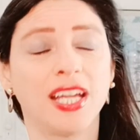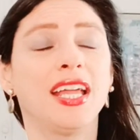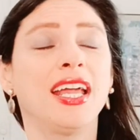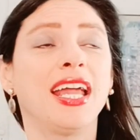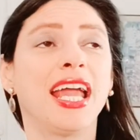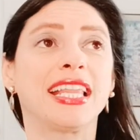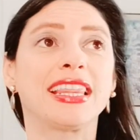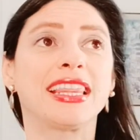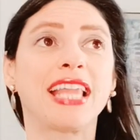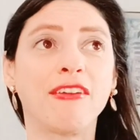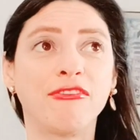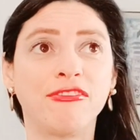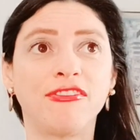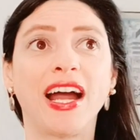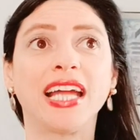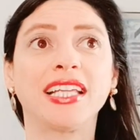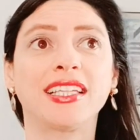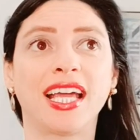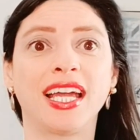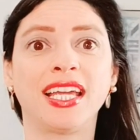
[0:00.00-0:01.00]
And that
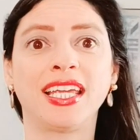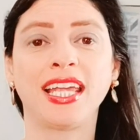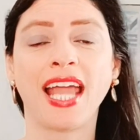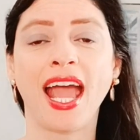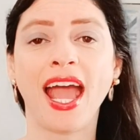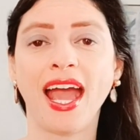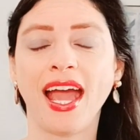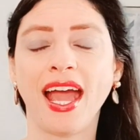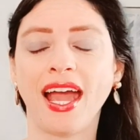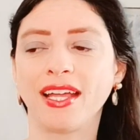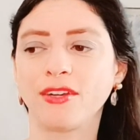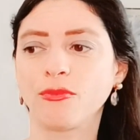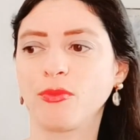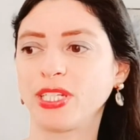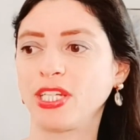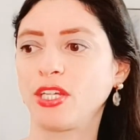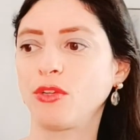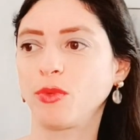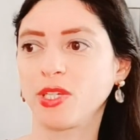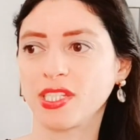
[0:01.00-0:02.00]
fight that he had when
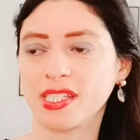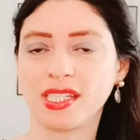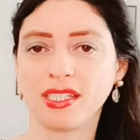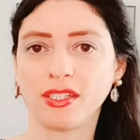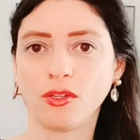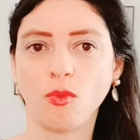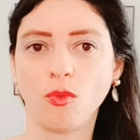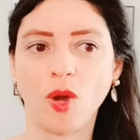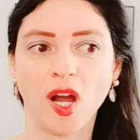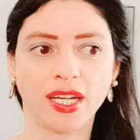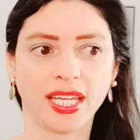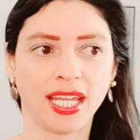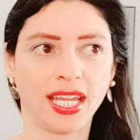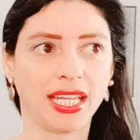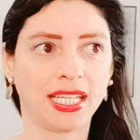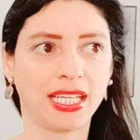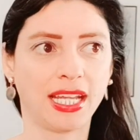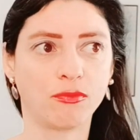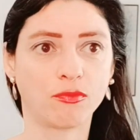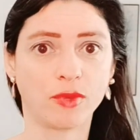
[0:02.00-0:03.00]
he was in the
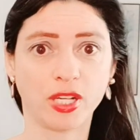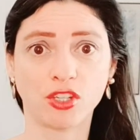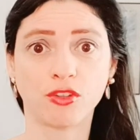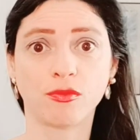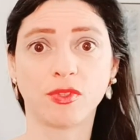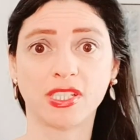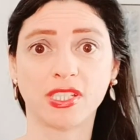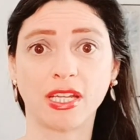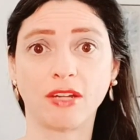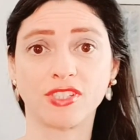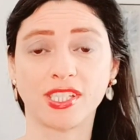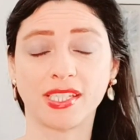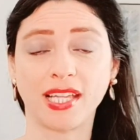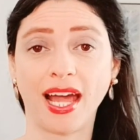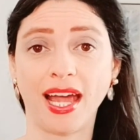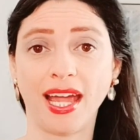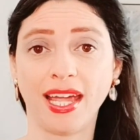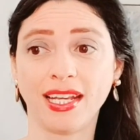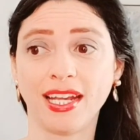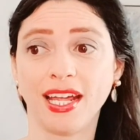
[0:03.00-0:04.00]
walk-in and Richie was
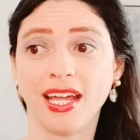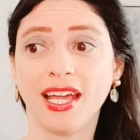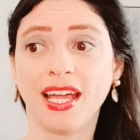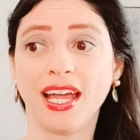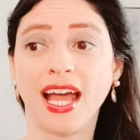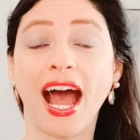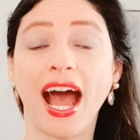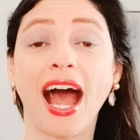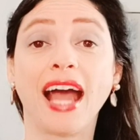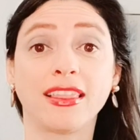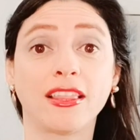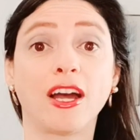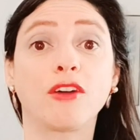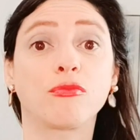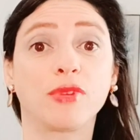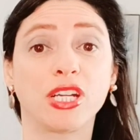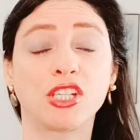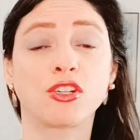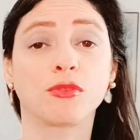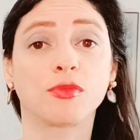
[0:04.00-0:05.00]
outside, I thought
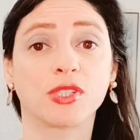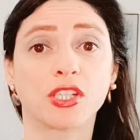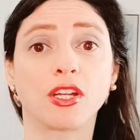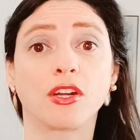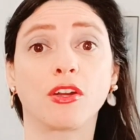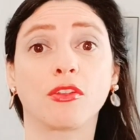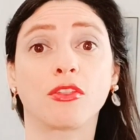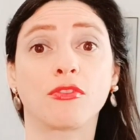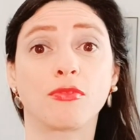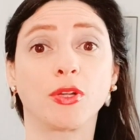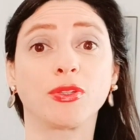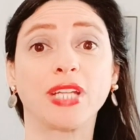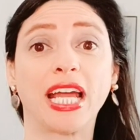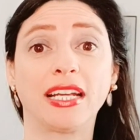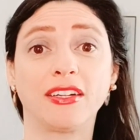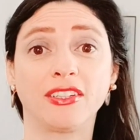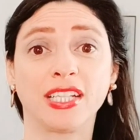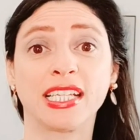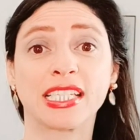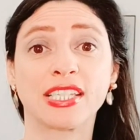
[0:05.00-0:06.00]
Richie was going to throw that
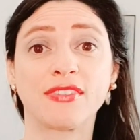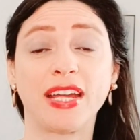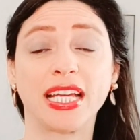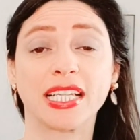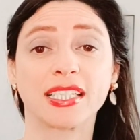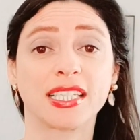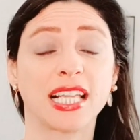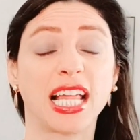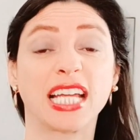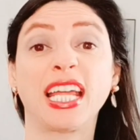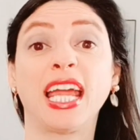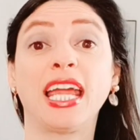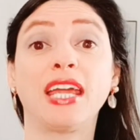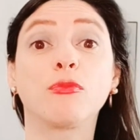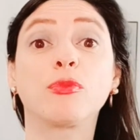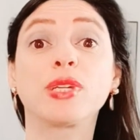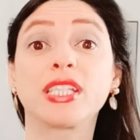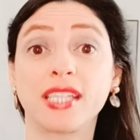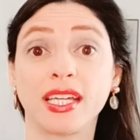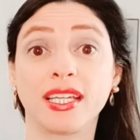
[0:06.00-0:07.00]
on his face, like, hey,
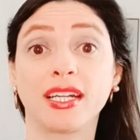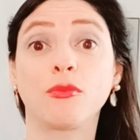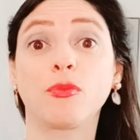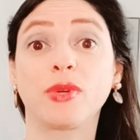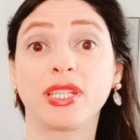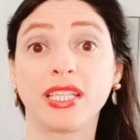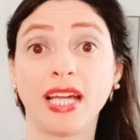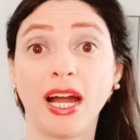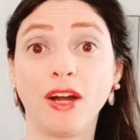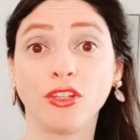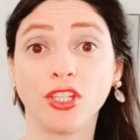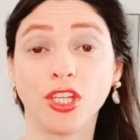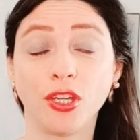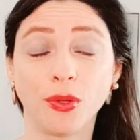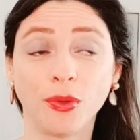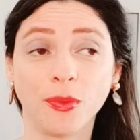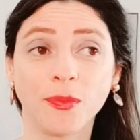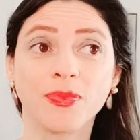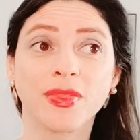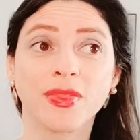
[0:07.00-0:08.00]
we did it without you.